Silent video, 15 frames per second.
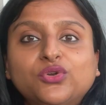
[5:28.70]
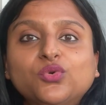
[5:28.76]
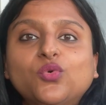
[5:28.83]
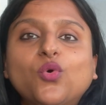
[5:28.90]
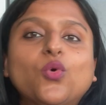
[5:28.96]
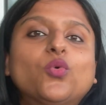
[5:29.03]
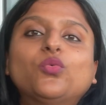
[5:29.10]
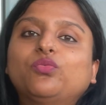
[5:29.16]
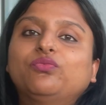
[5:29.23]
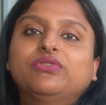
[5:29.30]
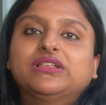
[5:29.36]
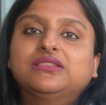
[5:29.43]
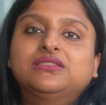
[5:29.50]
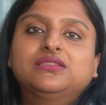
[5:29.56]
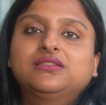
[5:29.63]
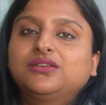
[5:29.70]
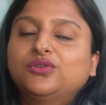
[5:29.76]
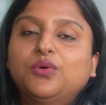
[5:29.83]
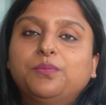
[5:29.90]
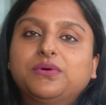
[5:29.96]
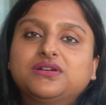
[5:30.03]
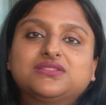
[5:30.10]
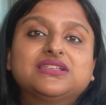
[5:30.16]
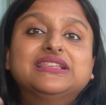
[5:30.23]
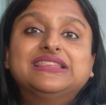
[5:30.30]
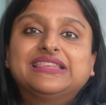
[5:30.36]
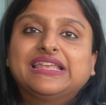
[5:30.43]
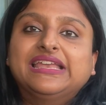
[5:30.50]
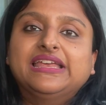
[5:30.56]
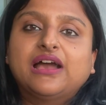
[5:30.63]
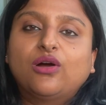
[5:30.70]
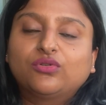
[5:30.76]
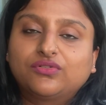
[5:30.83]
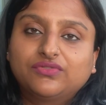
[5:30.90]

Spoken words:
go with person 3 out of the